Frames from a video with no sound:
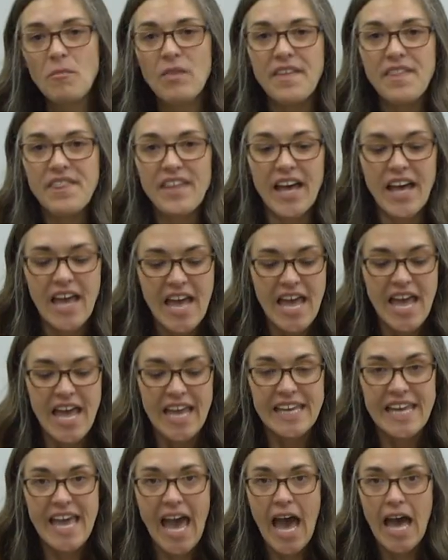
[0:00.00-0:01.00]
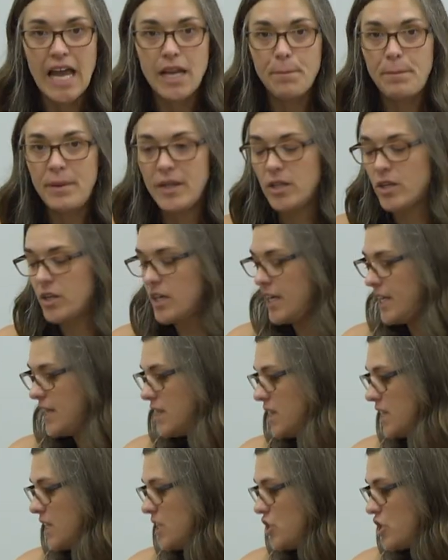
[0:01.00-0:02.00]
The Caterpillar
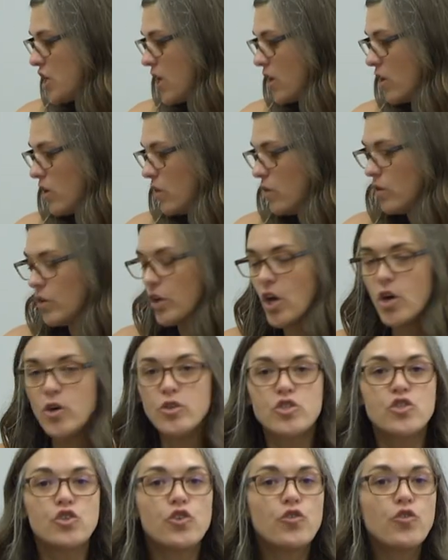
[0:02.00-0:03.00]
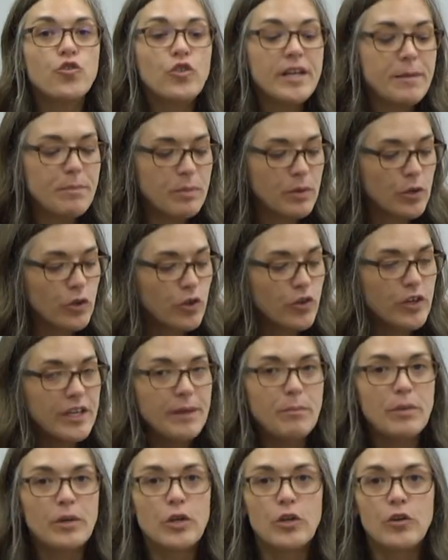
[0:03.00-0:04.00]
in the jungle goes creep,
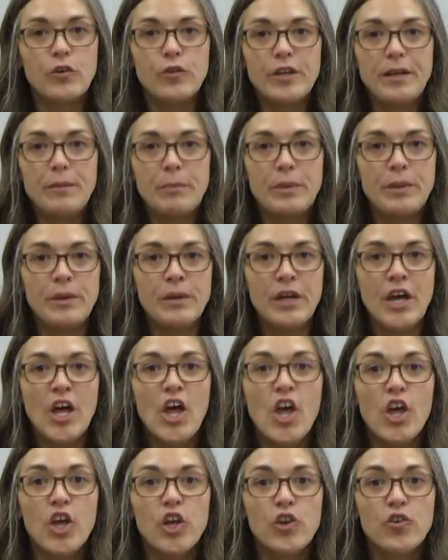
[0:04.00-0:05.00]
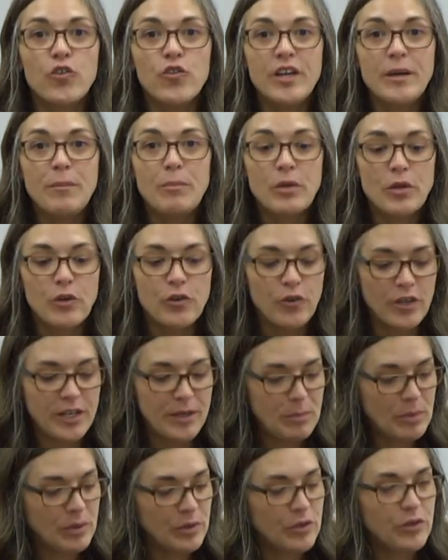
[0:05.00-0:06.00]
creep, creep, creep,
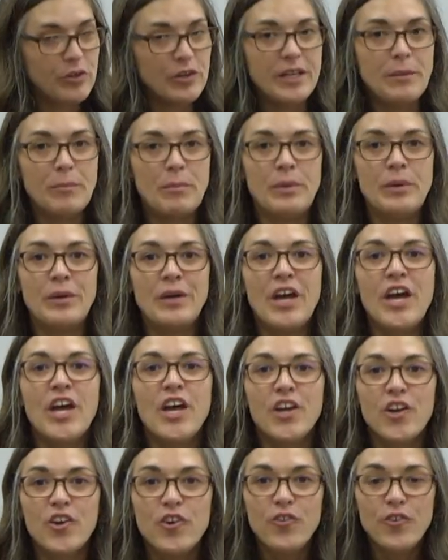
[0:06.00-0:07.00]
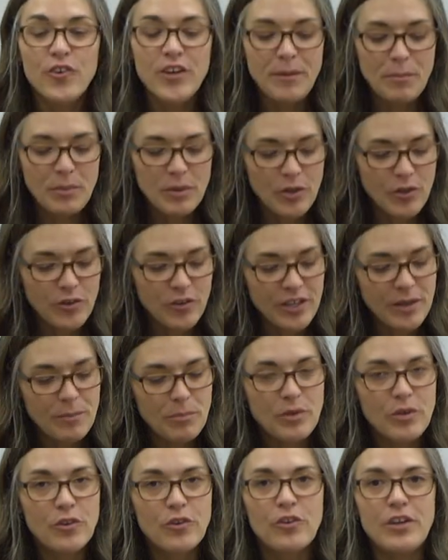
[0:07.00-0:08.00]
creep, creep, creep, creep,
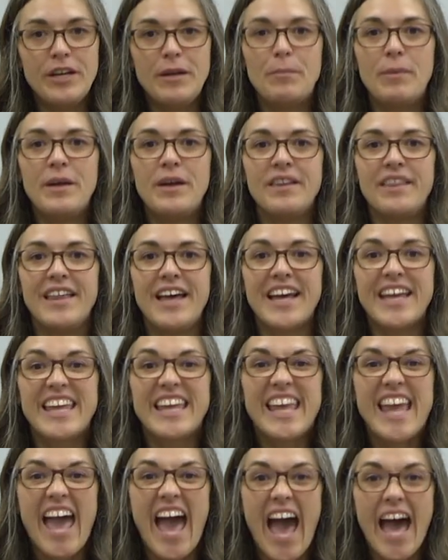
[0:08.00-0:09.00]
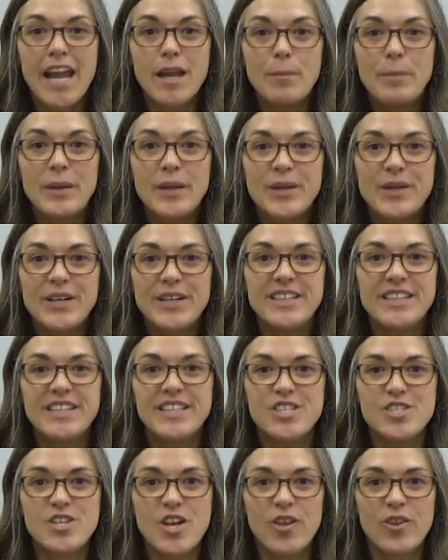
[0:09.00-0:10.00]
creep. The caterpillar in
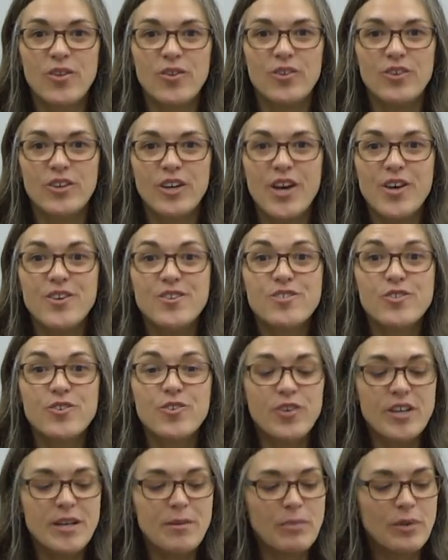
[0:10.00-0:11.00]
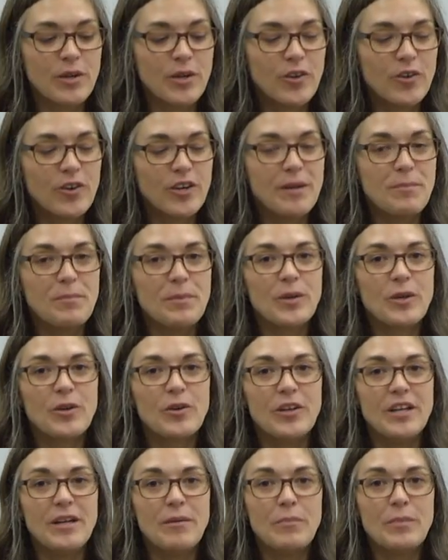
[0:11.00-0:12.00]
the jungle goes creep, creep,
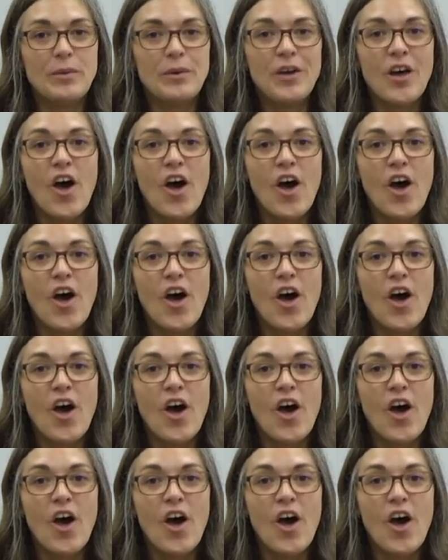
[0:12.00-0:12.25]
creep